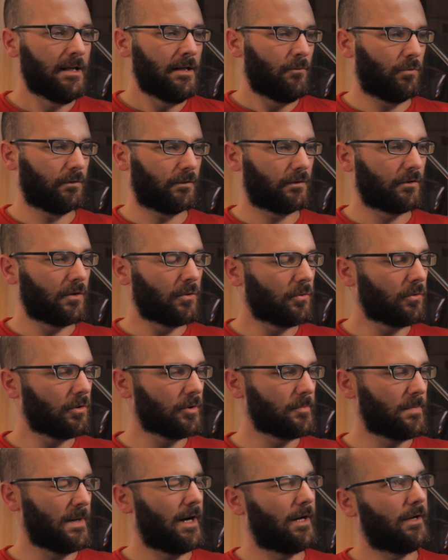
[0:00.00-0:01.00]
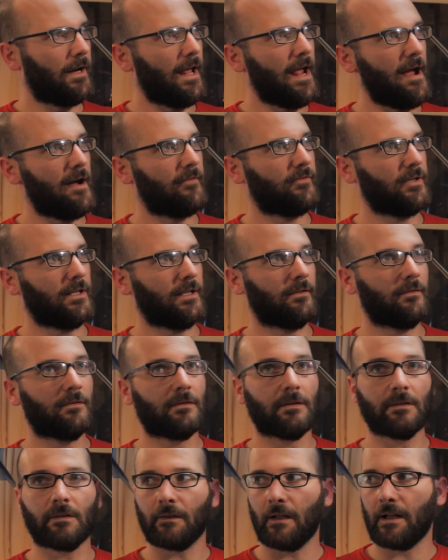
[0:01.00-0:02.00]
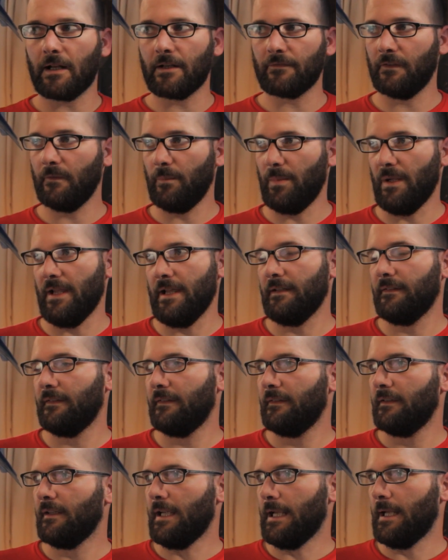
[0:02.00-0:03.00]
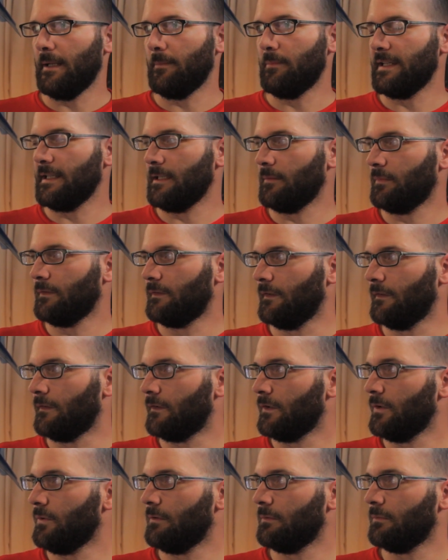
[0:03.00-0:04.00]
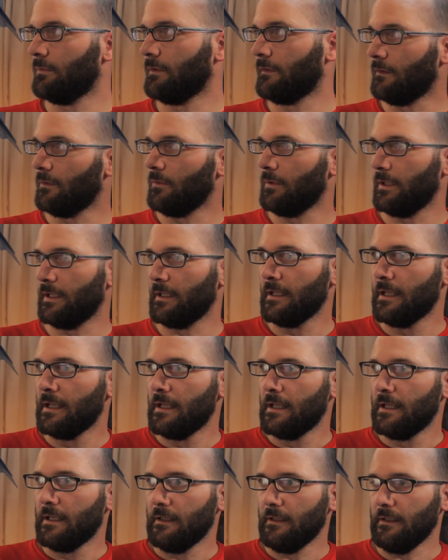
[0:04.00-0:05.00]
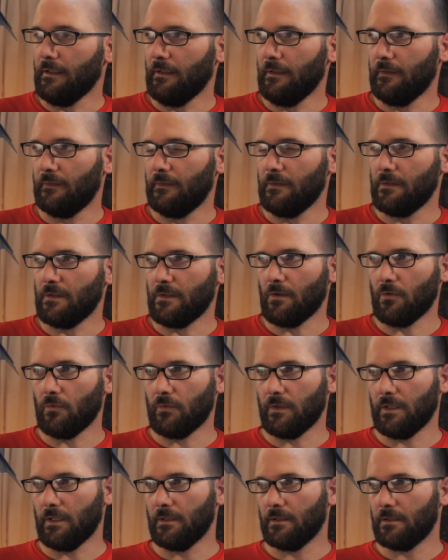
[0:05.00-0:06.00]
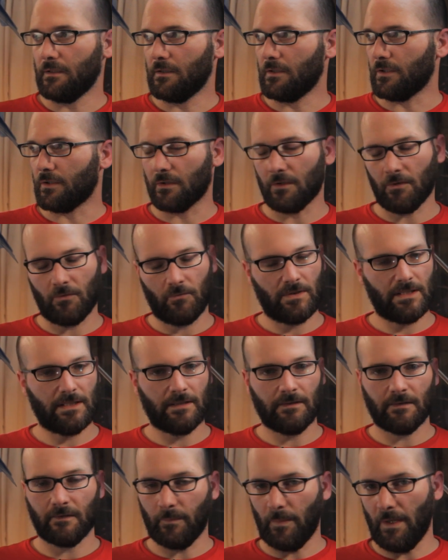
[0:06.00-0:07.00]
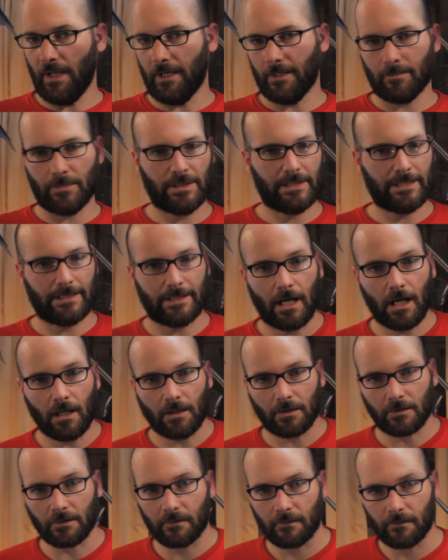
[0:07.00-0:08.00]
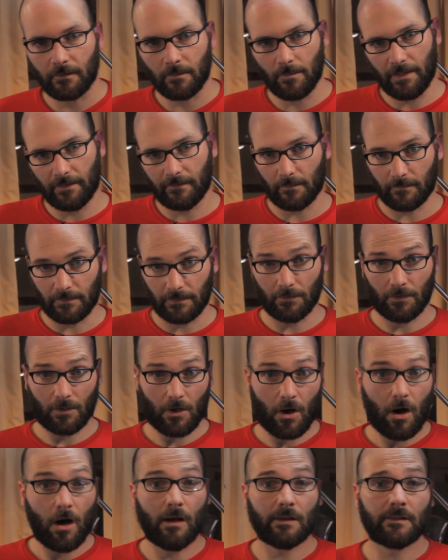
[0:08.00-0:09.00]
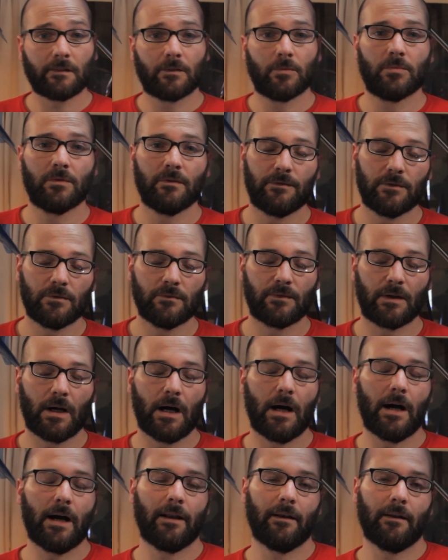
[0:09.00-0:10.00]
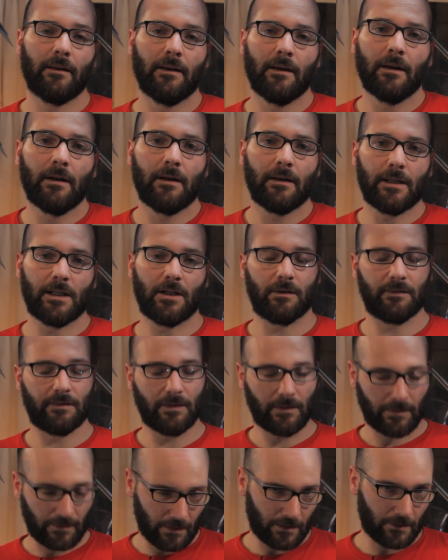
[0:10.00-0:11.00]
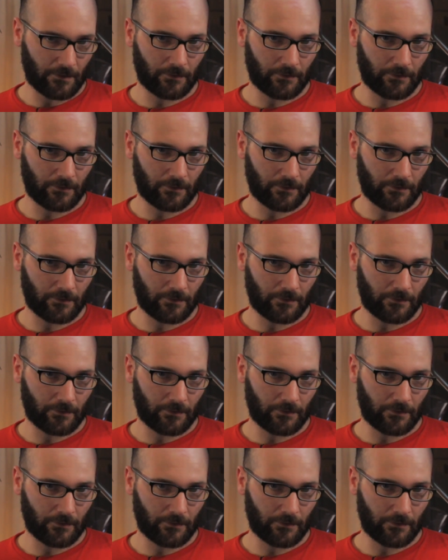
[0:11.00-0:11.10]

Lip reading: What's cool about having this kind of a space and being able to do what we're doing is to show that you don't need to spend $1 million to make something look awesome. If you've got, you know, a dedicated